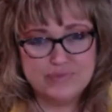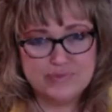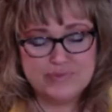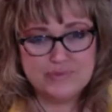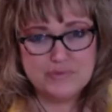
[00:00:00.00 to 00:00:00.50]

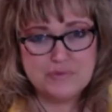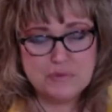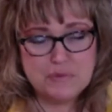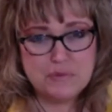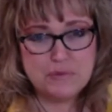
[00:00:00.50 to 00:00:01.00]

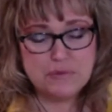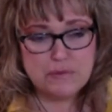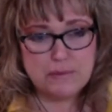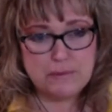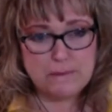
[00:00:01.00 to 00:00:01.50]

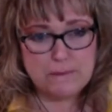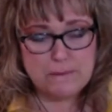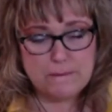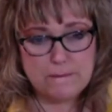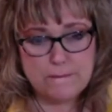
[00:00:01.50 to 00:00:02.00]
This person isn't speaking.